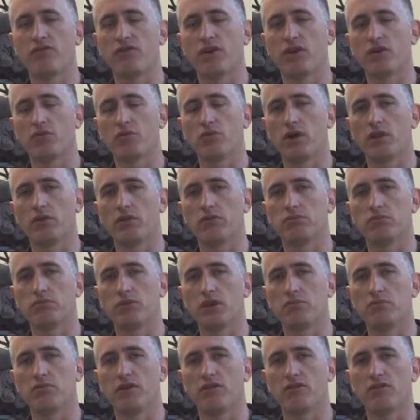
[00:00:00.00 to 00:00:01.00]
figured, well,
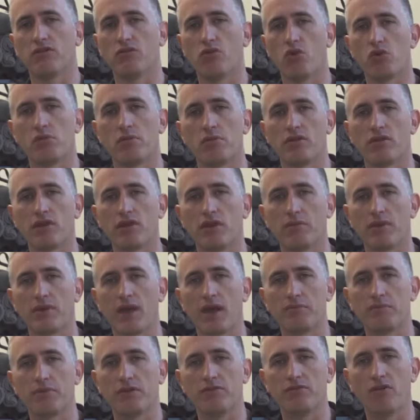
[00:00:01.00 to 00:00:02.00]
the Imperial War Museum
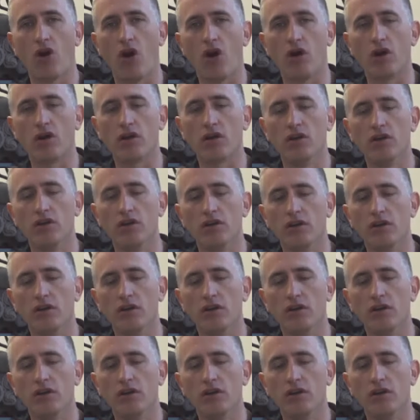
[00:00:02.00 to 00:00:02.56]
can't be wrong,